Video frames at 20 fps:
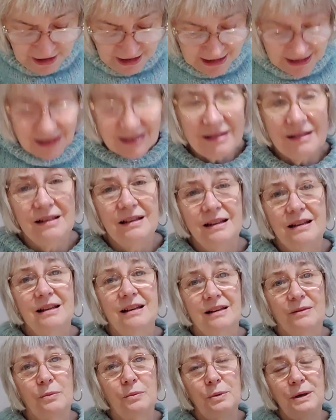And it,
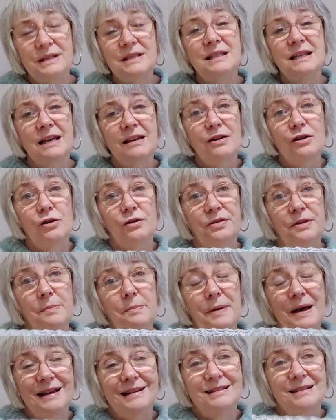once I got the
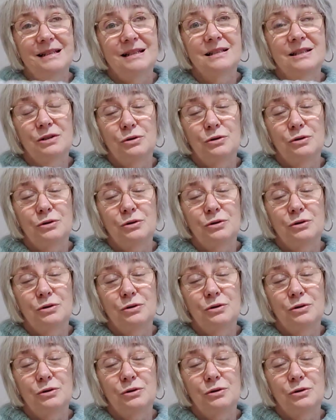pattern